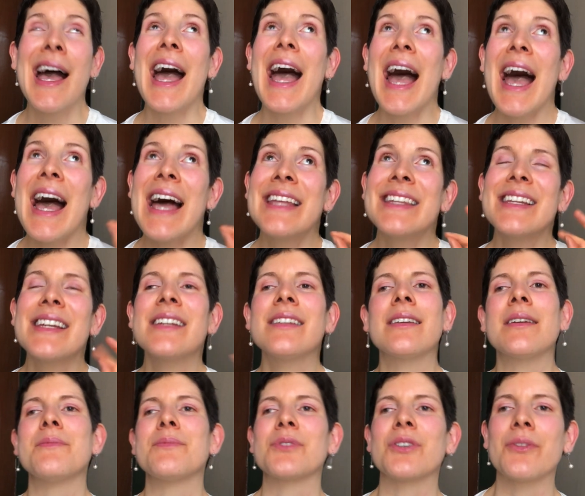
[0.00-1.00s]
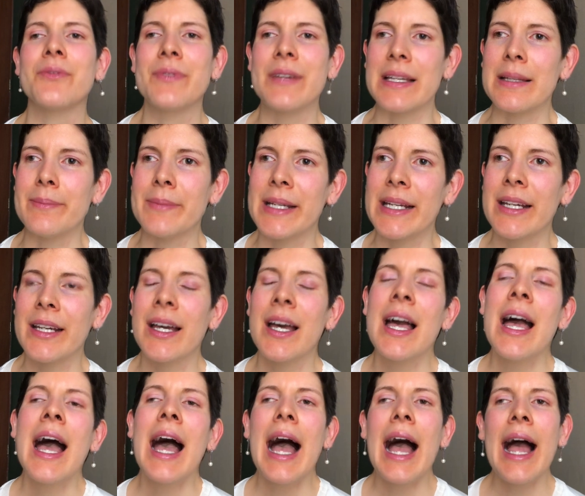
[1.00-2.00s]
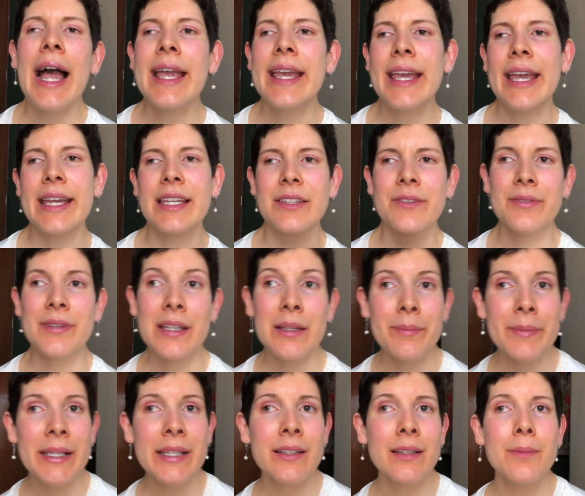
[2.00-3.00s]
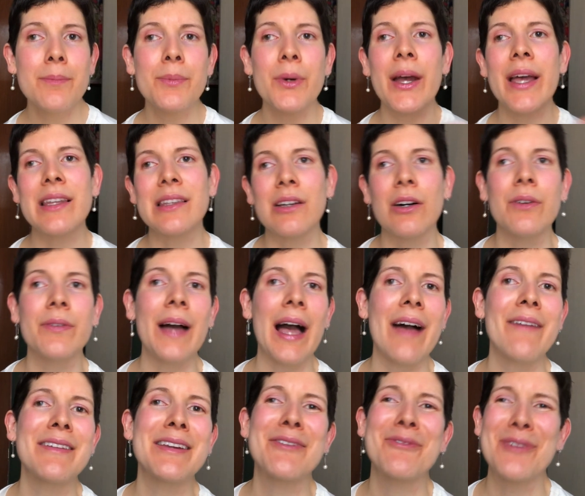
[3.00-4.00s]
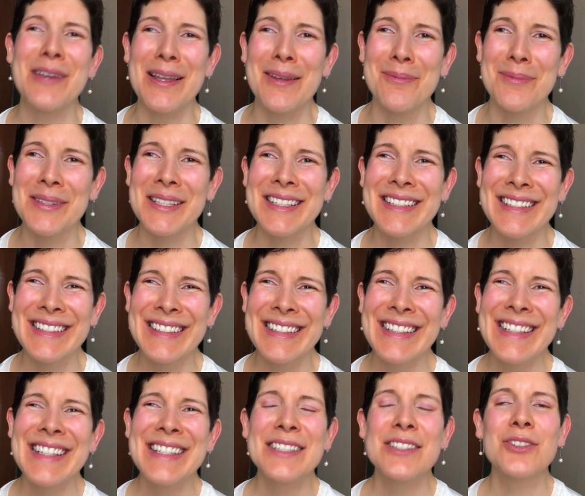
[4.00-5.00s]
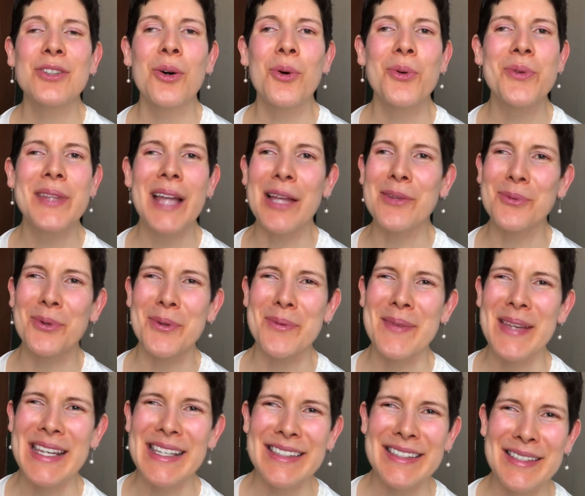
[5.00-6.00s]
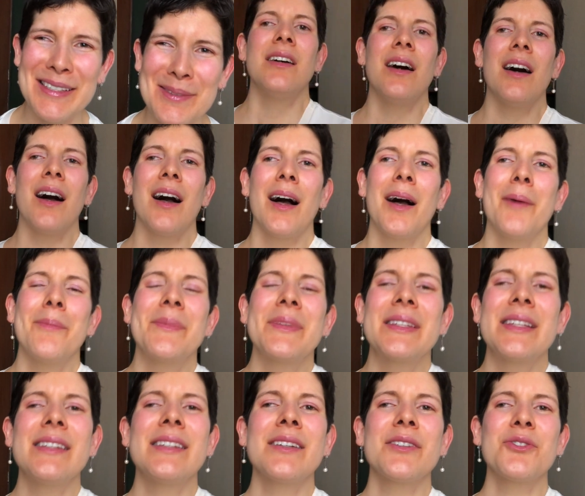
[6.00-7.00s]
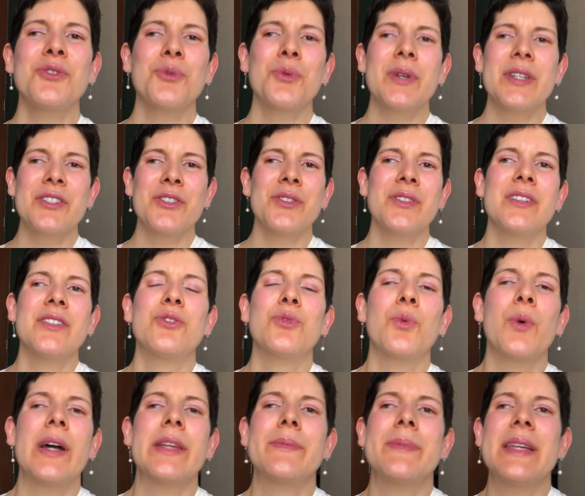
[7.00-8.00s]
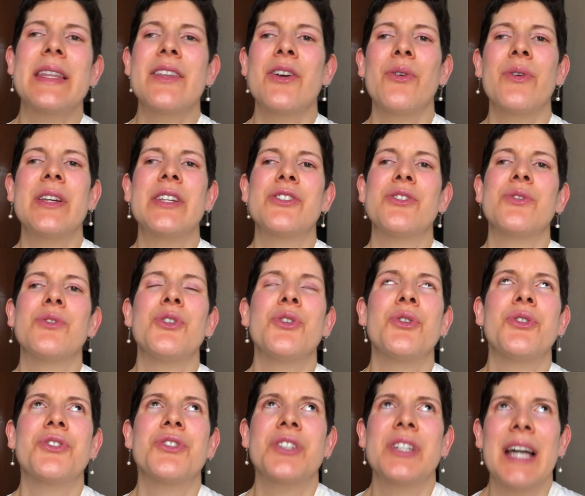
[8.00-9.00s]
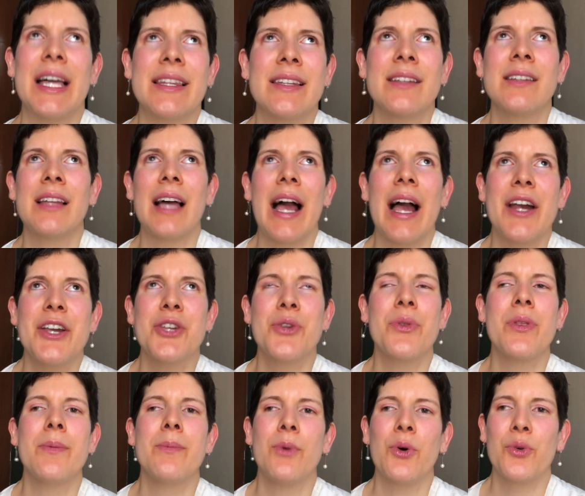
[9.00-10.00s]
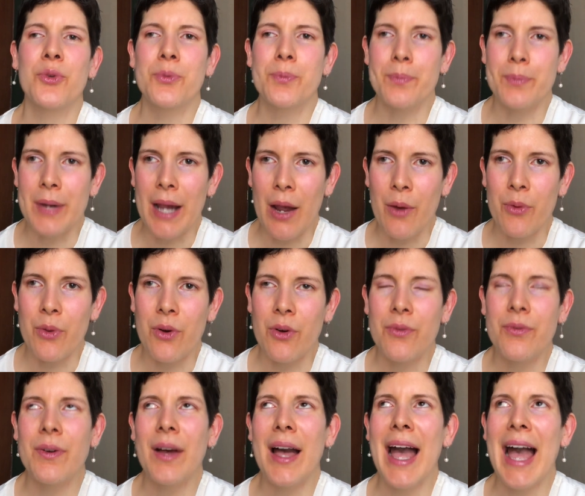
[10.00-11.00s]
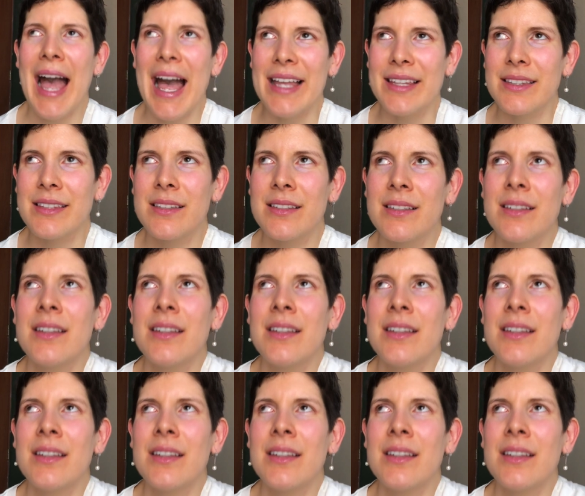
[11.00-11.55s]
and in terms of filming. I hate filming, but I love having filmed. So that would be it. The next question is, what video in your channel are you the most proud of? And